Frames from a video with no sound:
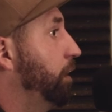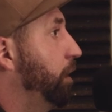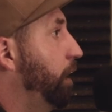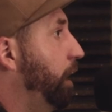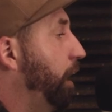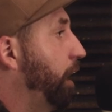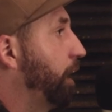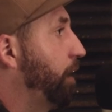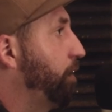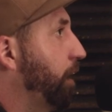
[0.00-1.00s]
-hmm.
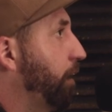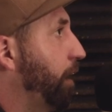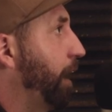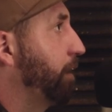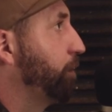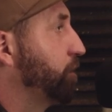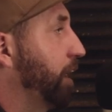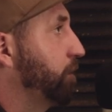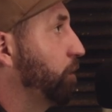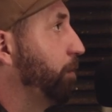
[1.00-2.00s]
And I think I wish
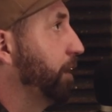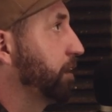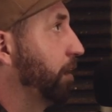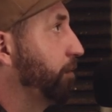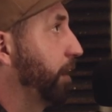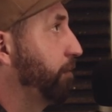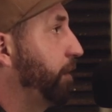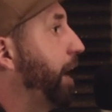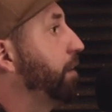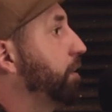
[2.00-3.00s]
I had told myself like
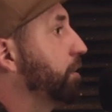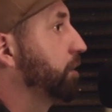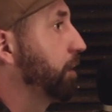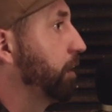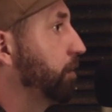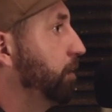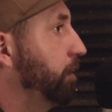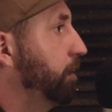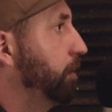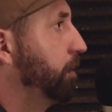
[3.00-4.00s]
five years ago
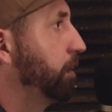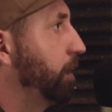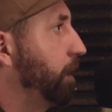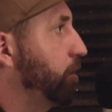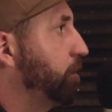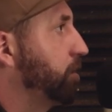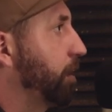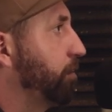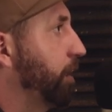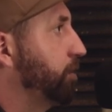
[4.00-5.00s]
that you should
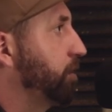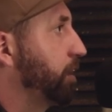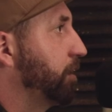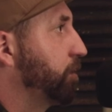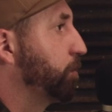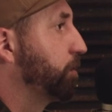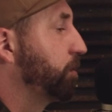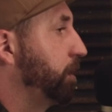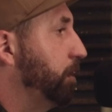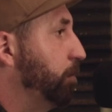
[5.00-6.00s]
start investing in the
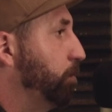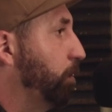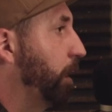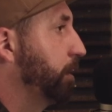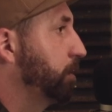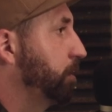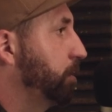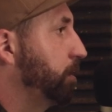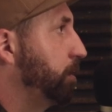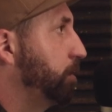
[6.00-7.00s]
tools that you want
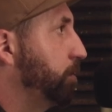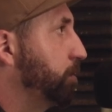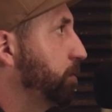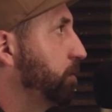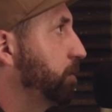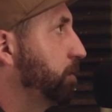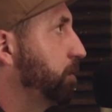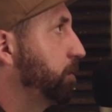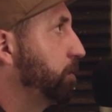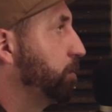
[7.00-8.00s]
to use
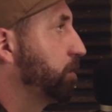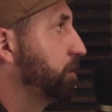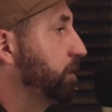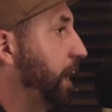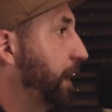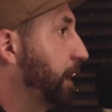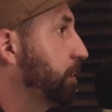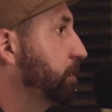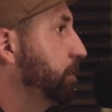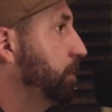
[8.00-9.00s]
to sustain
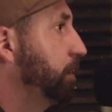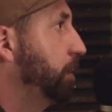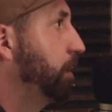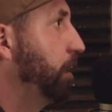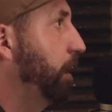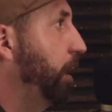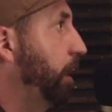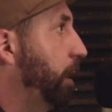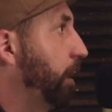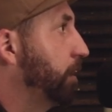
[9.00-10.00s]
this.
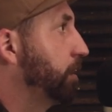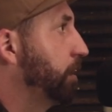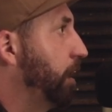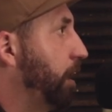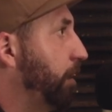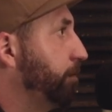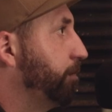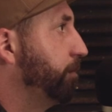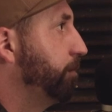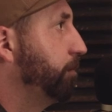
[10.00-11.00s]
And um,